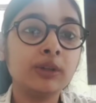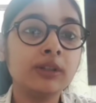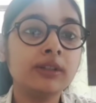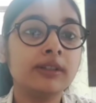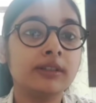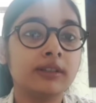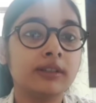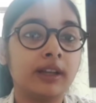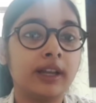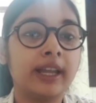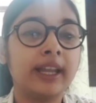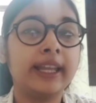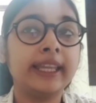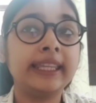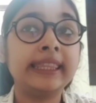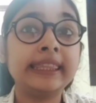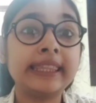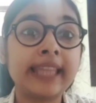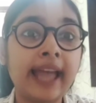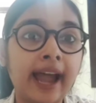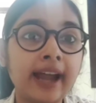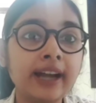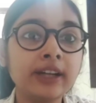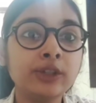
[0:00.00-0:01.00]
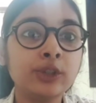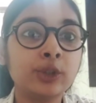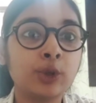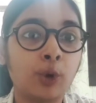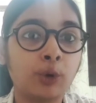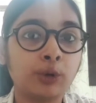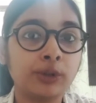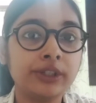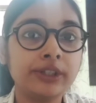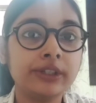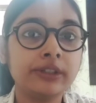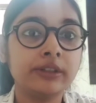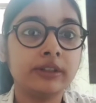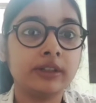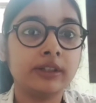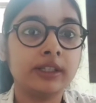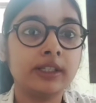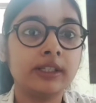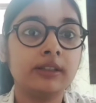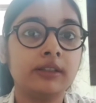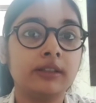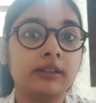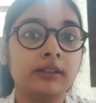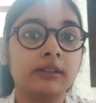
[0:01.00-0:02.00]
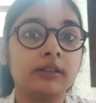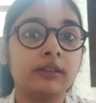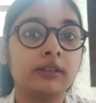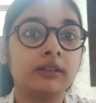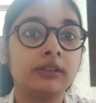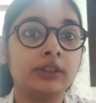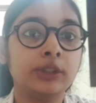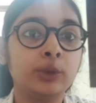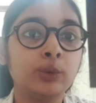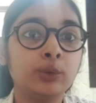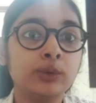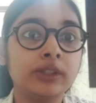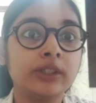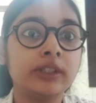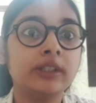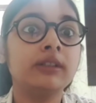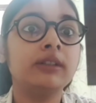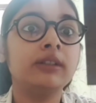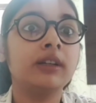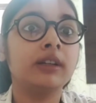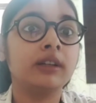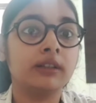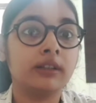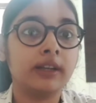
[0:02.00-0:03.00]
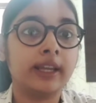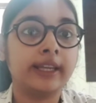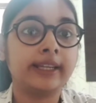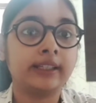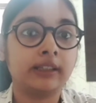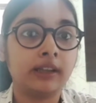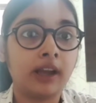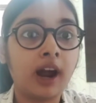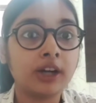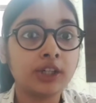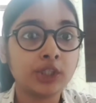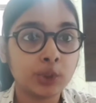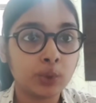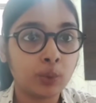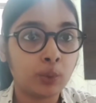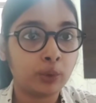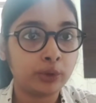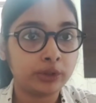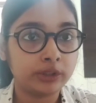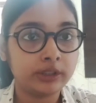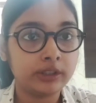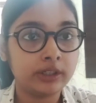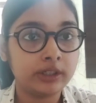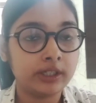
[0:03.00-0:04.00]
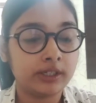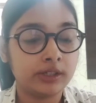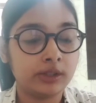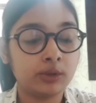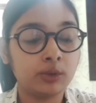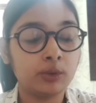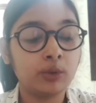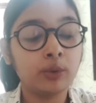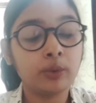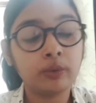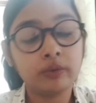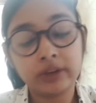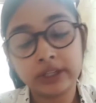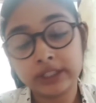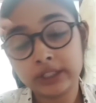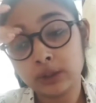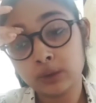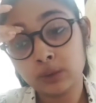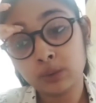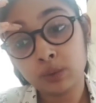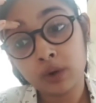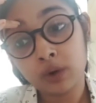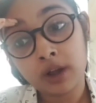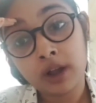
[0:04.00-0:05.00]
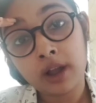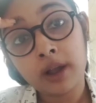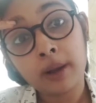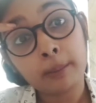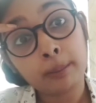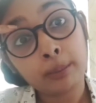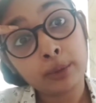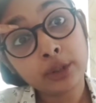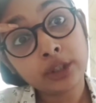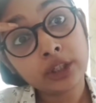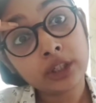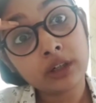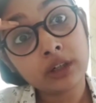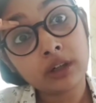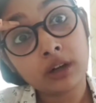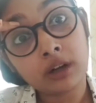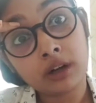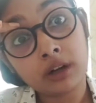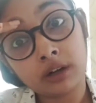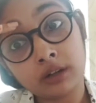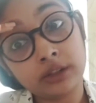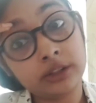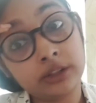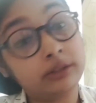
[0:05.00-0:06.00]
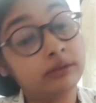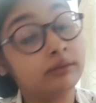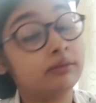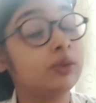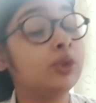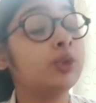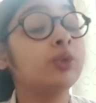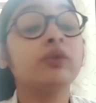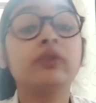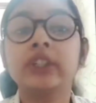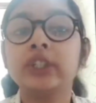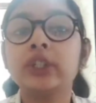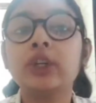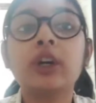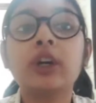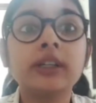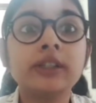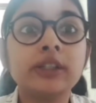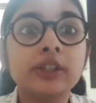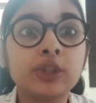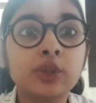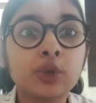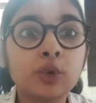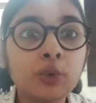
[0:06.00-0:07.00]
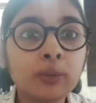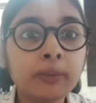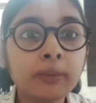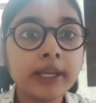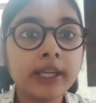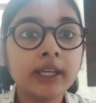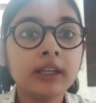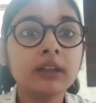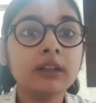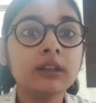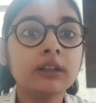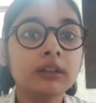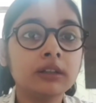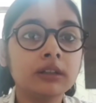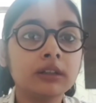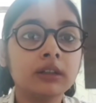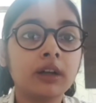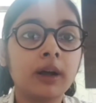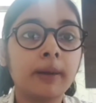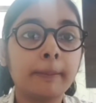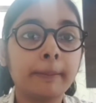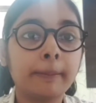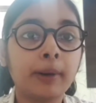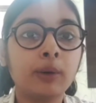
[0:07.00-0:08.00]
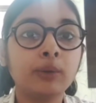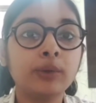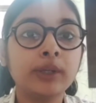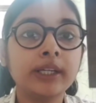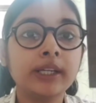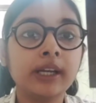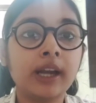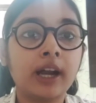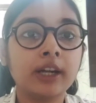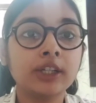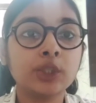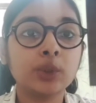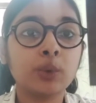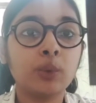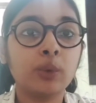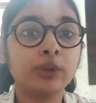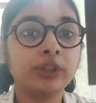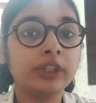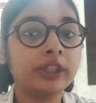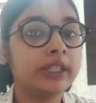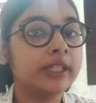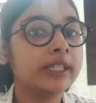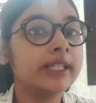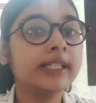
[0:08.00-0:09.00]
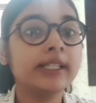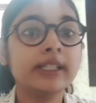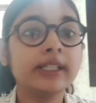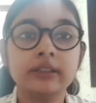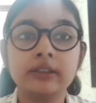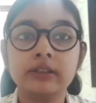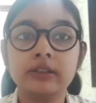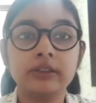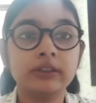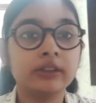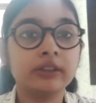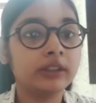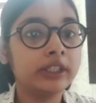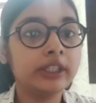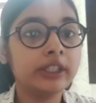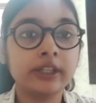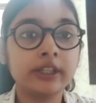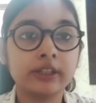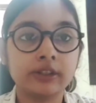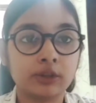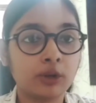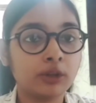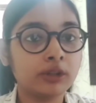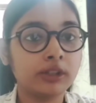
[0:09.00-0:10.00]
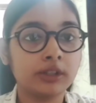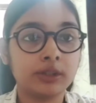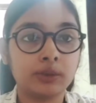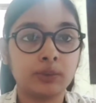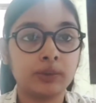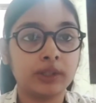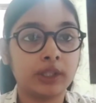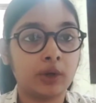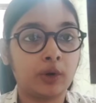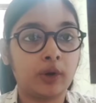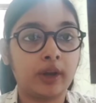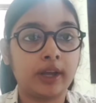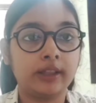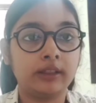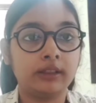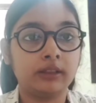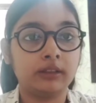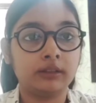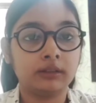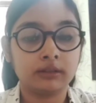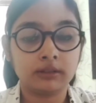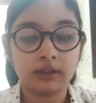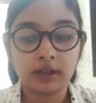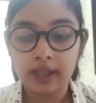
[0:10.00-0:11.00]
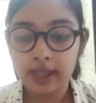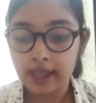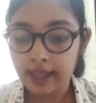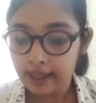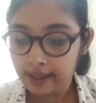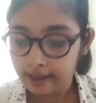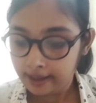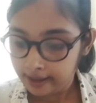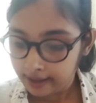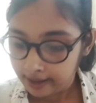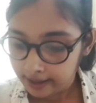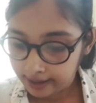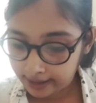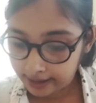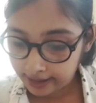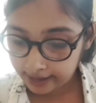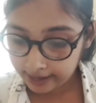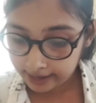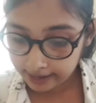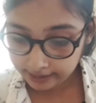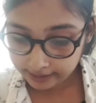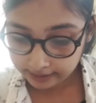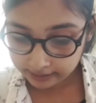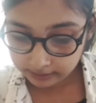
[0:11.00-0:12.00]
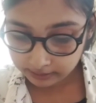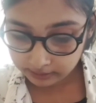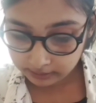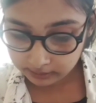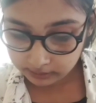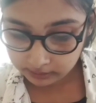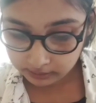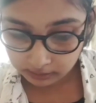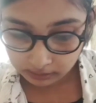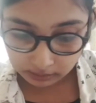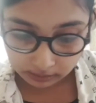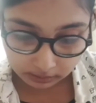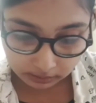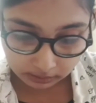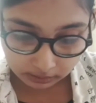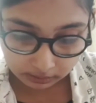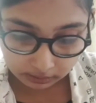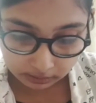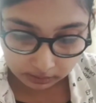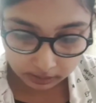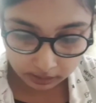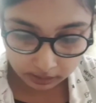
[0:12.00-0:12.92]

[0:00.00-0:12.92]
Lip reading: because in that chocolate is used in like large quantities. So when you put when you're consuming compound in large quantities, it really does not sit with your health. And